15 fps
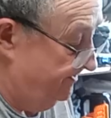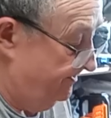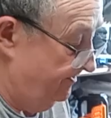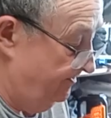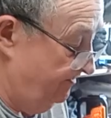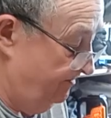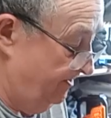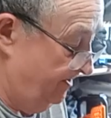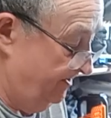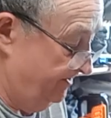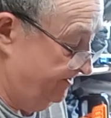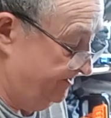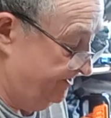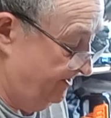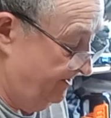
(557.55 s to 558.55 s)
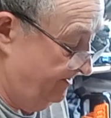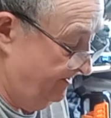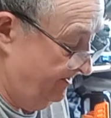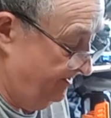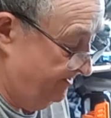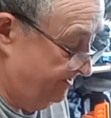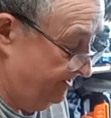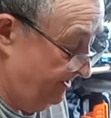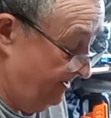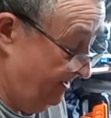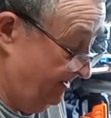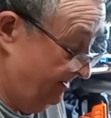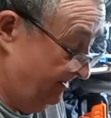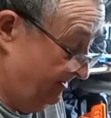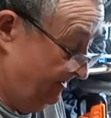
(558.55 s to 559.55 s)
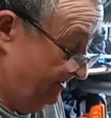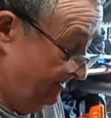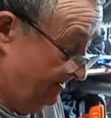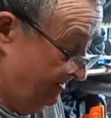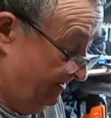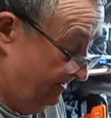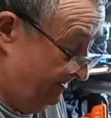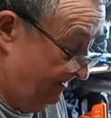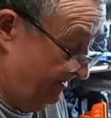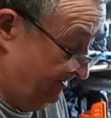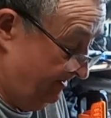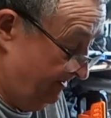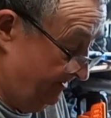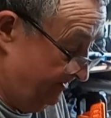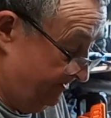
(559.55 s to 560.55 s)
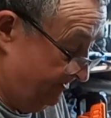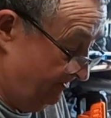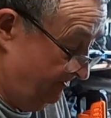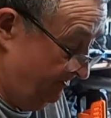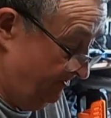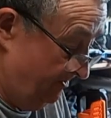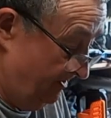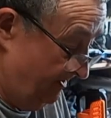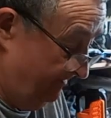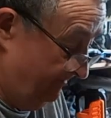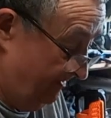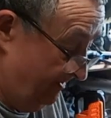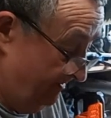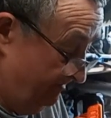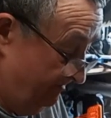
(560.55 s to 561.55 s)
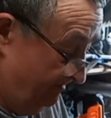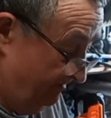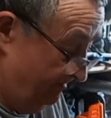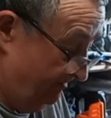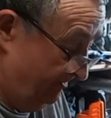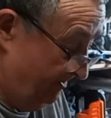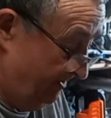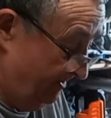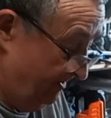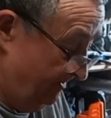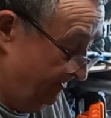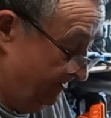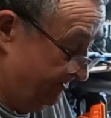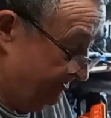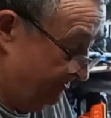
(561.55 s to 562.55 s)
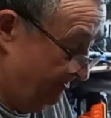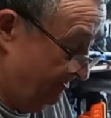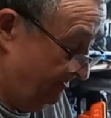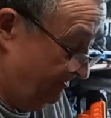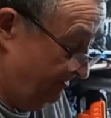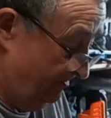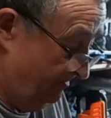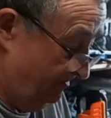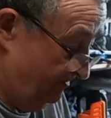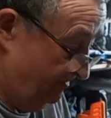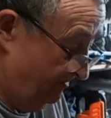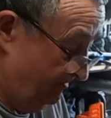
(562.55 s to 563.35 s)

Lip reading: to do, but it's there. Then get your screwdriver, put it in the screw.